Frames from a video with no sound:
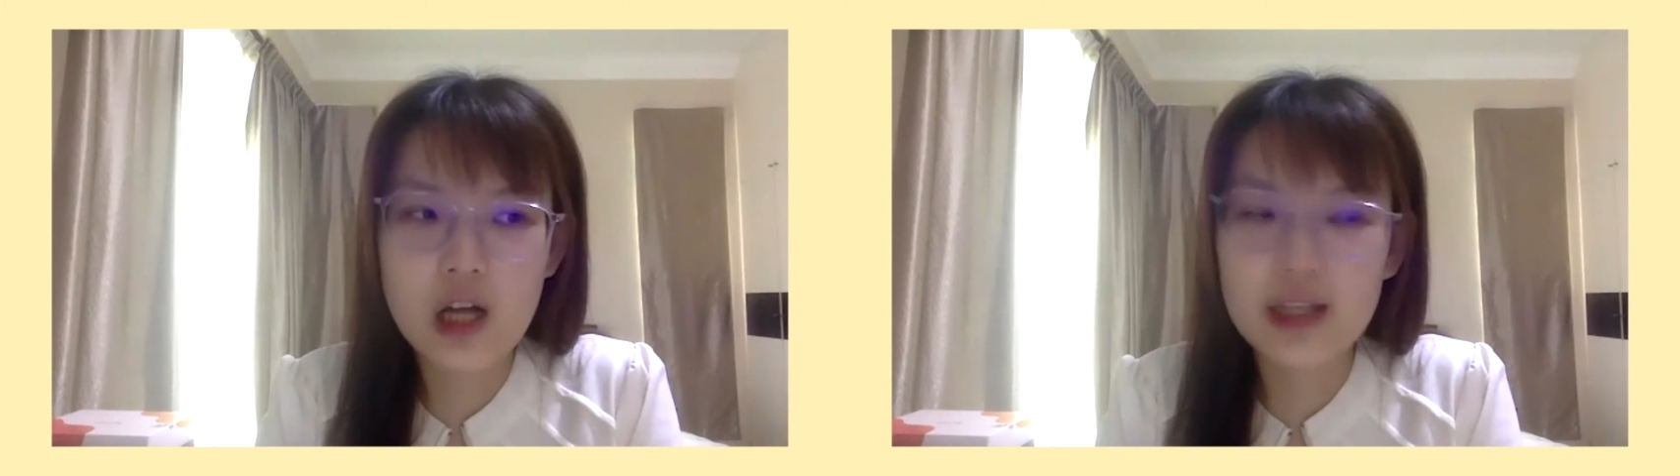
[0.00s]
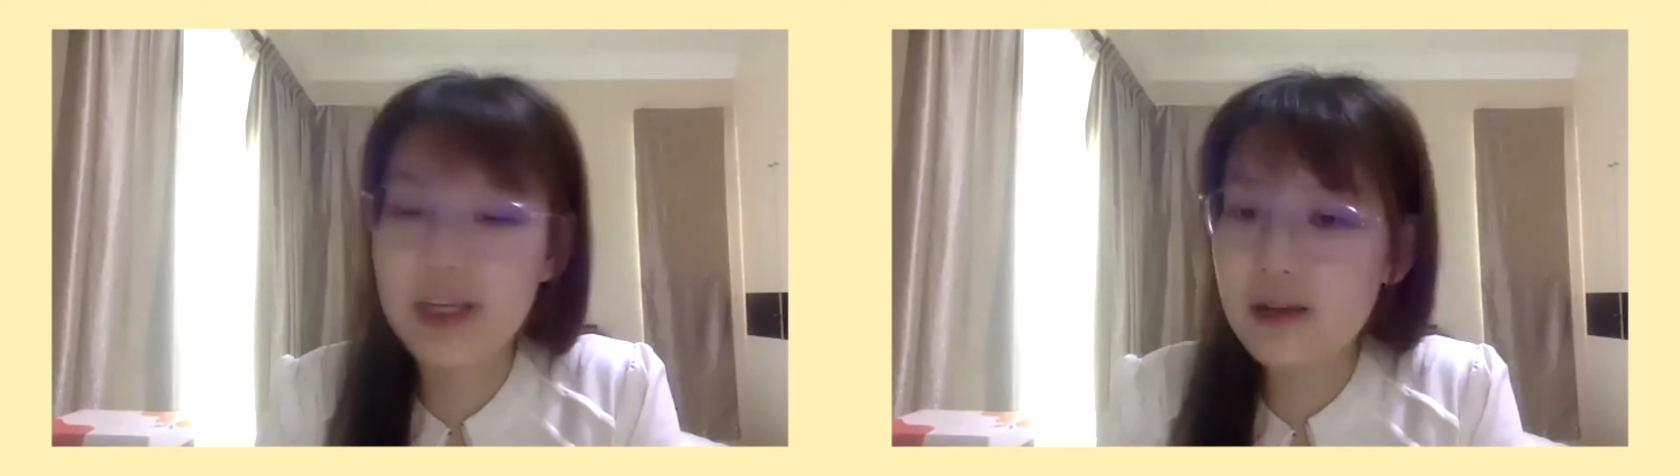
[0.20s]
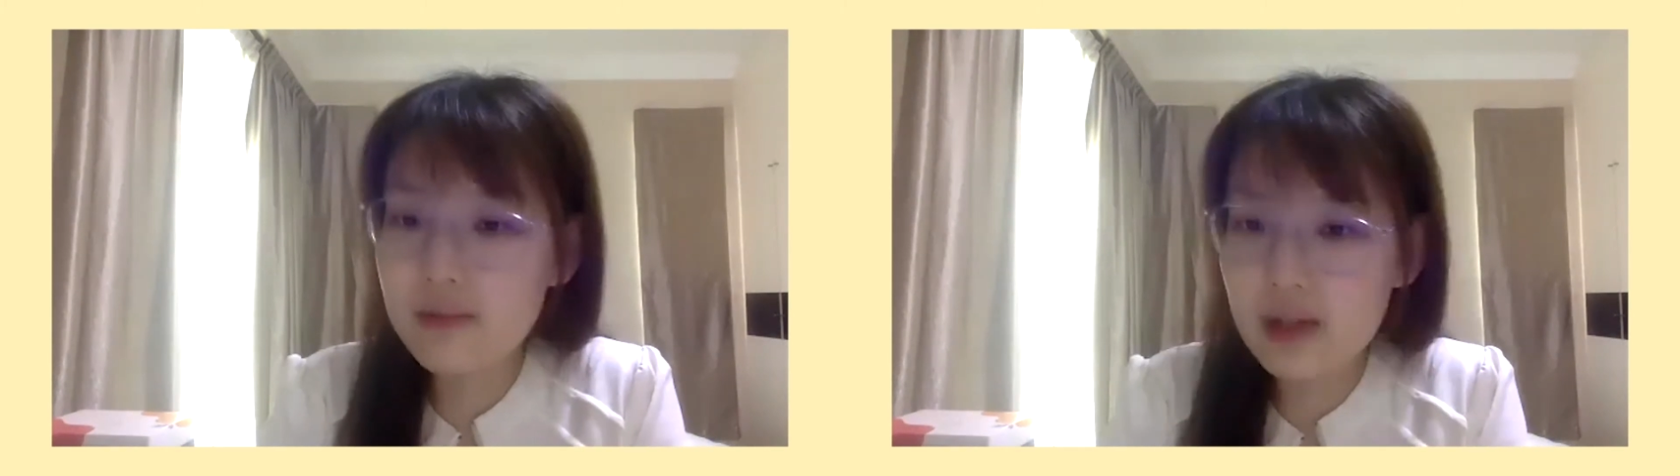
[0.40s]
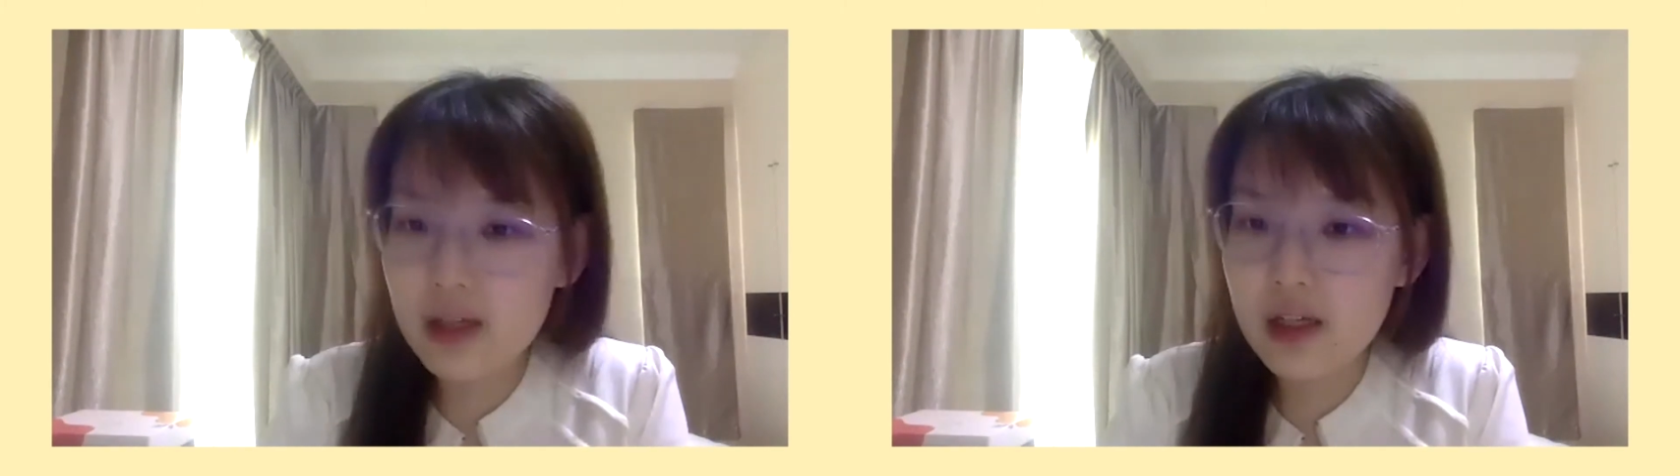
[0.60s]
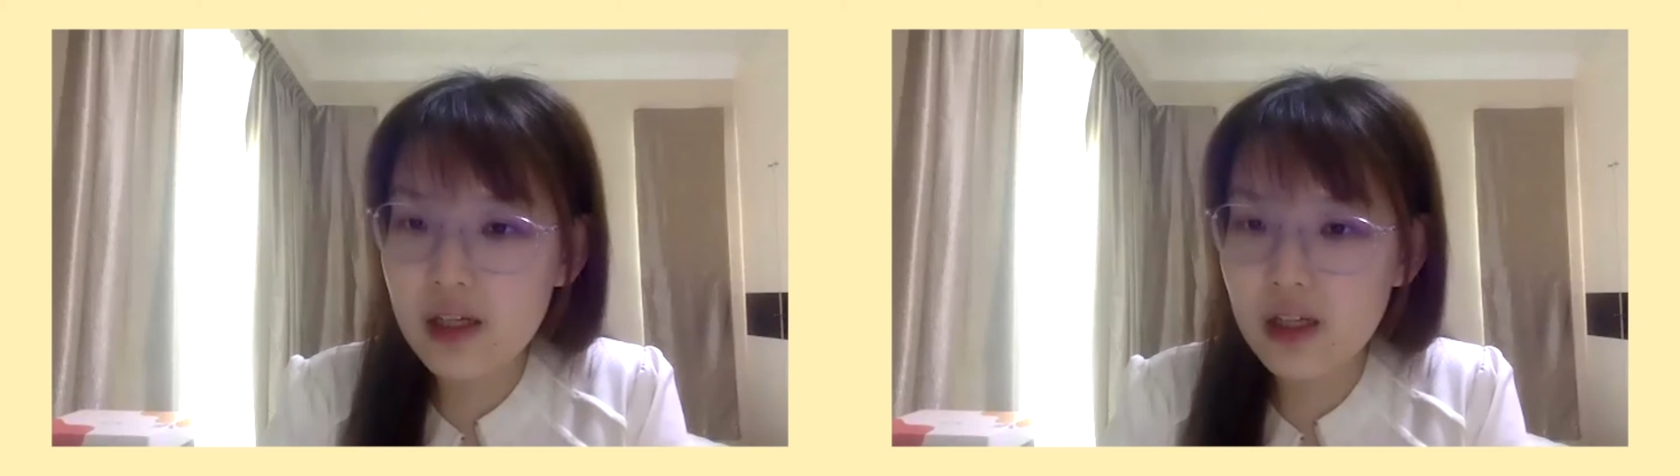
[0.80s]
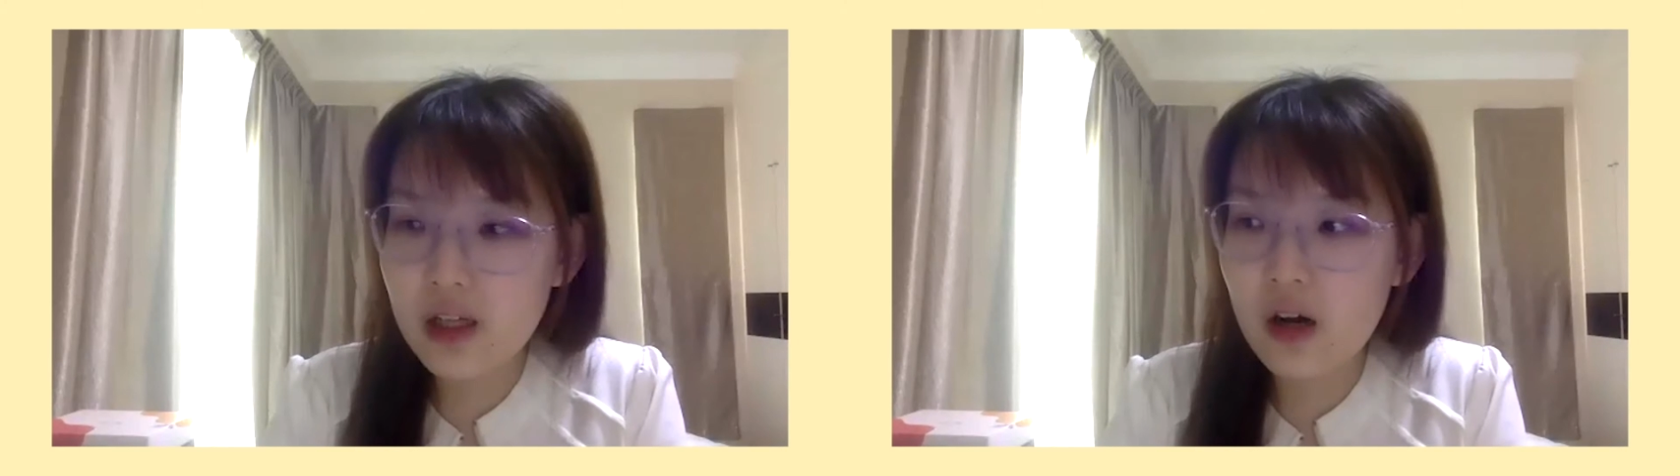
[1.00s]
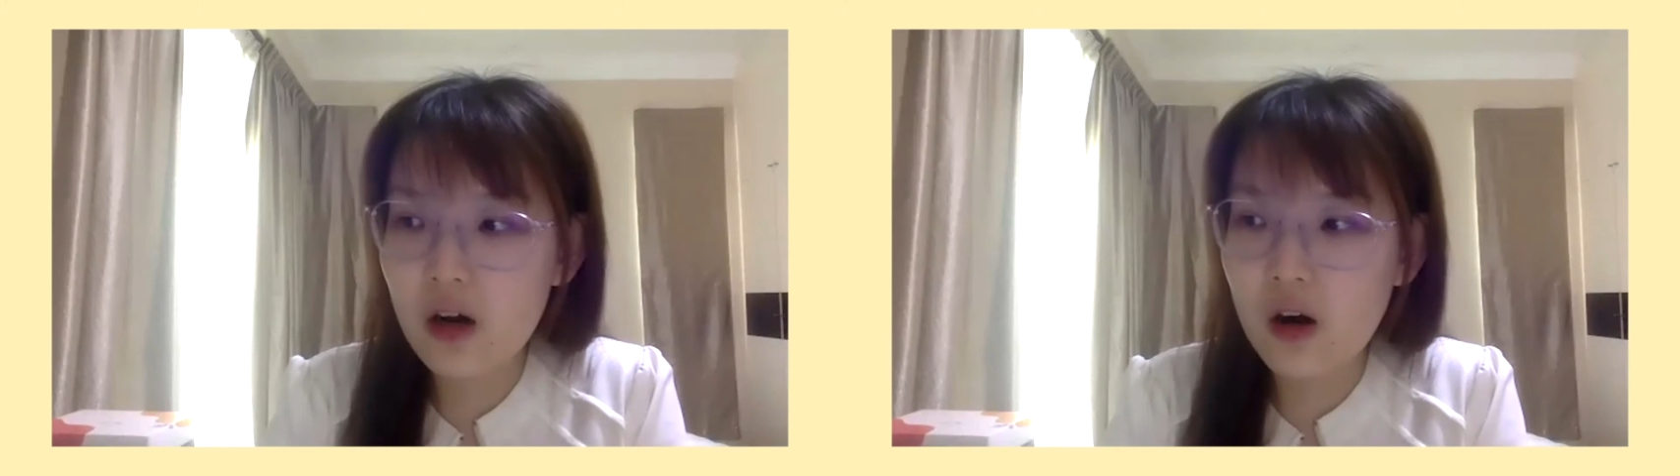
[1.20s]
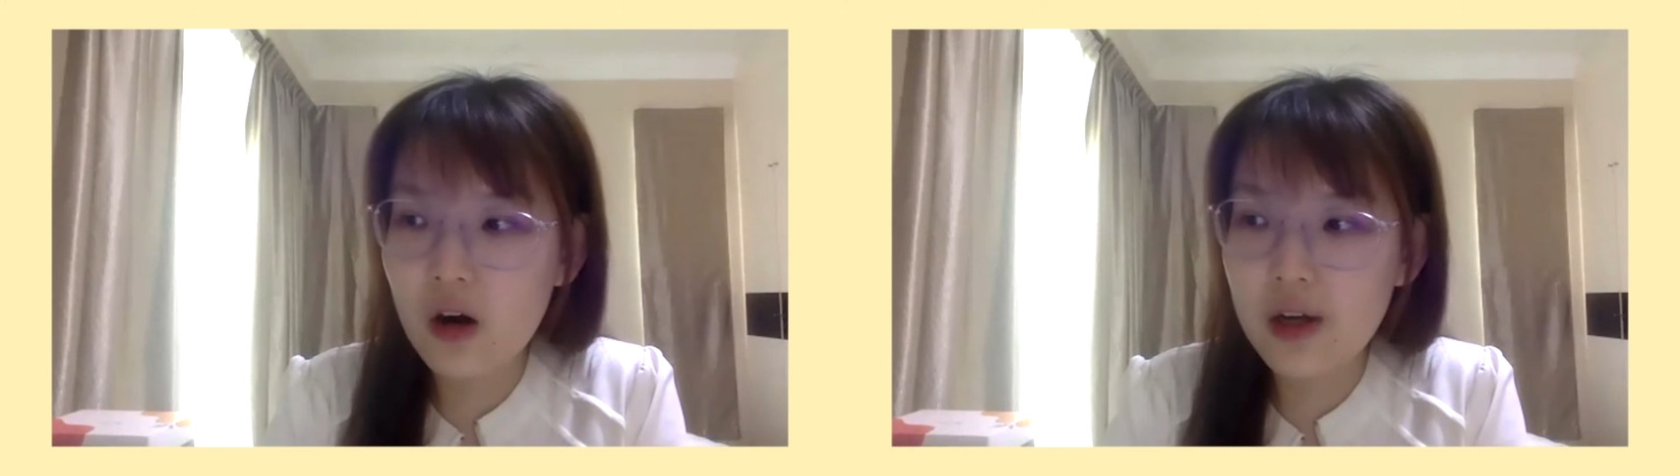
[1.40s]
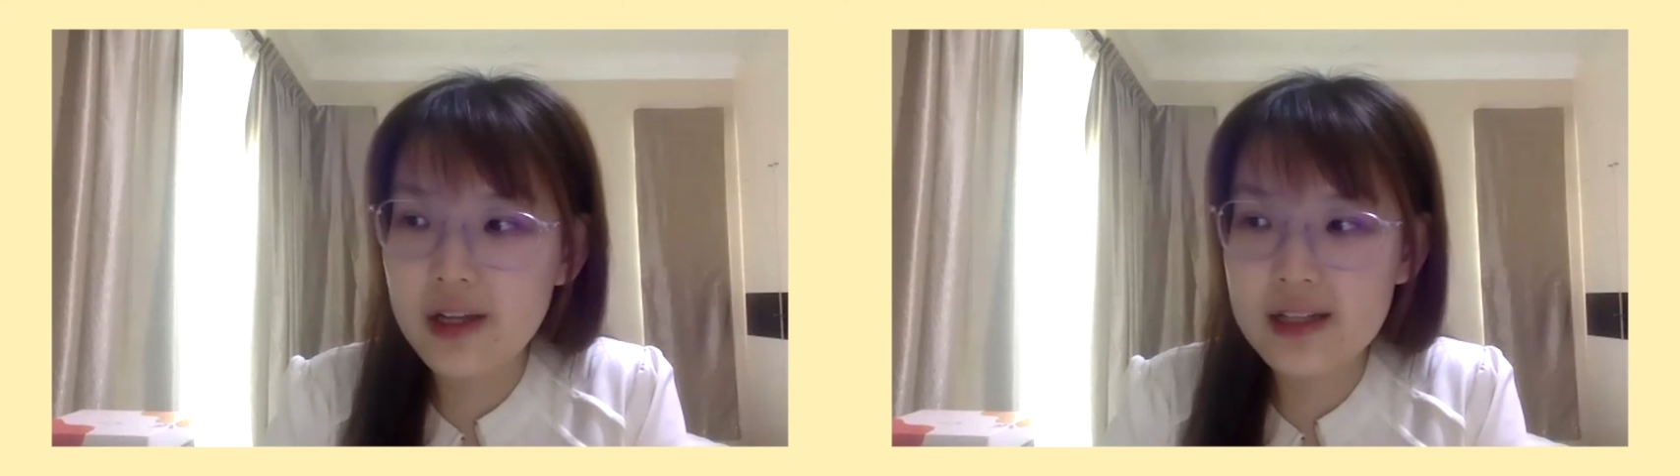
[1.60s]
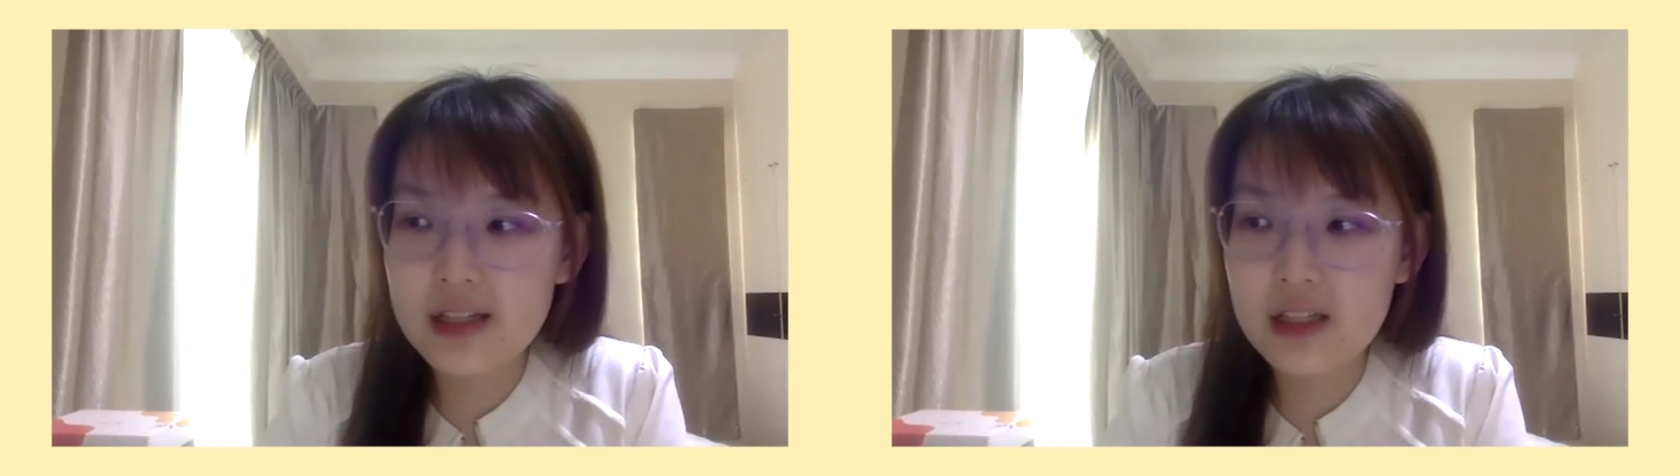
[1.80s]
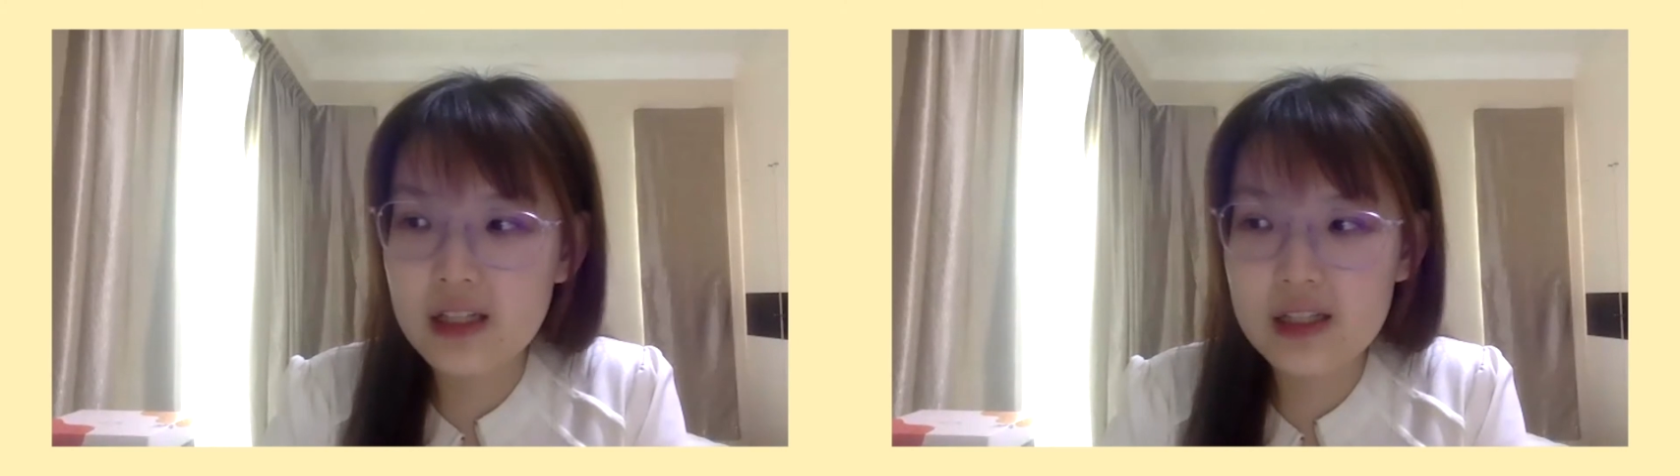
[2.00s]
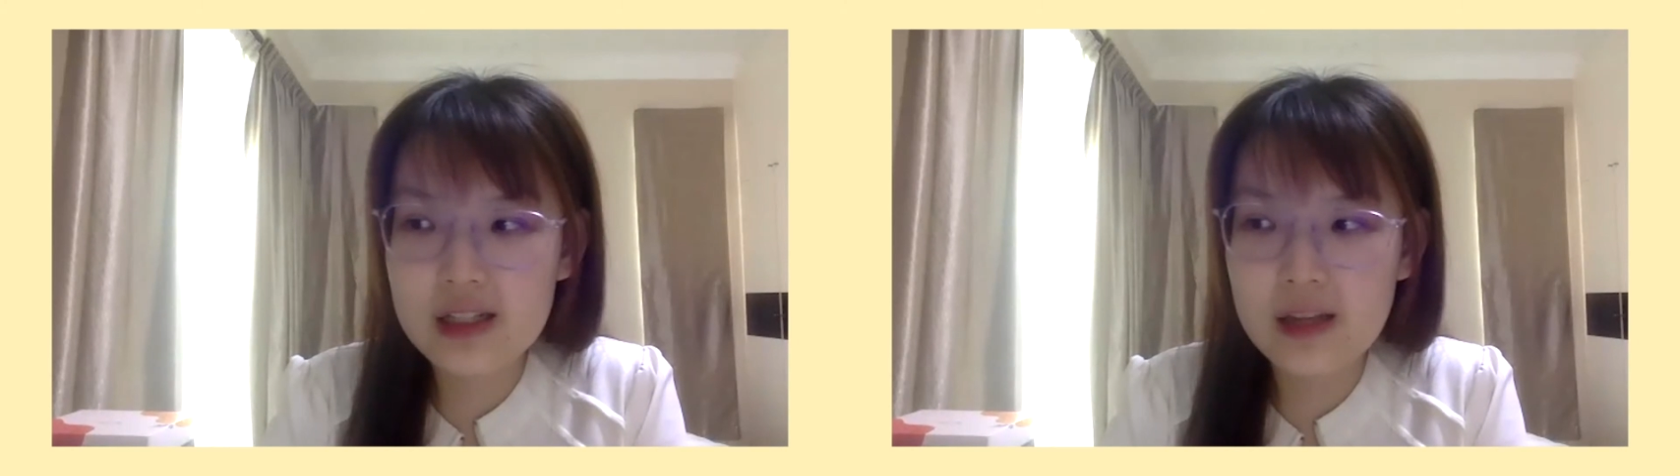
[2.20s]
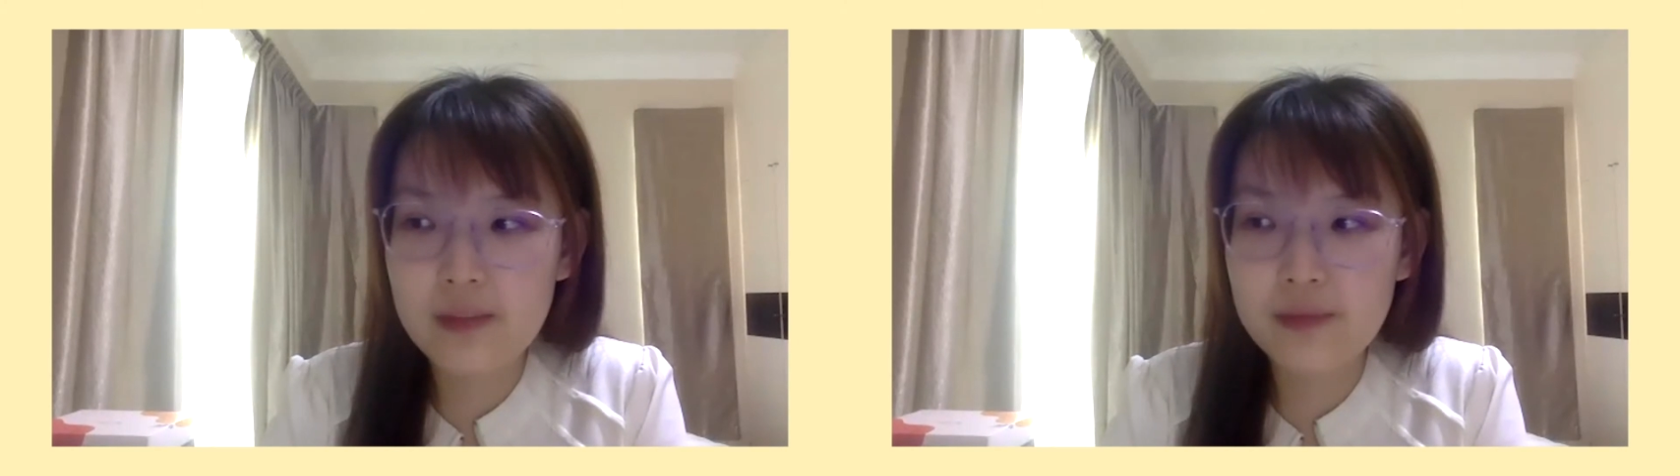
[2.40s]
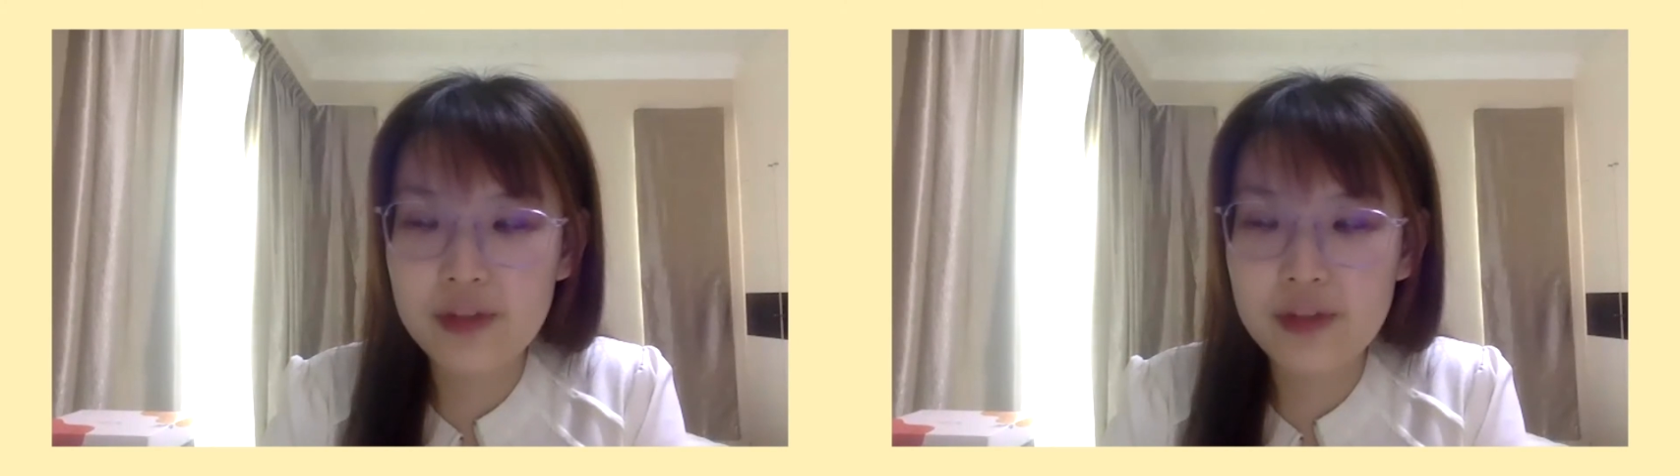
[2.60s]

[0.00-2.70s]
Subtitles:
taking blood or inserting some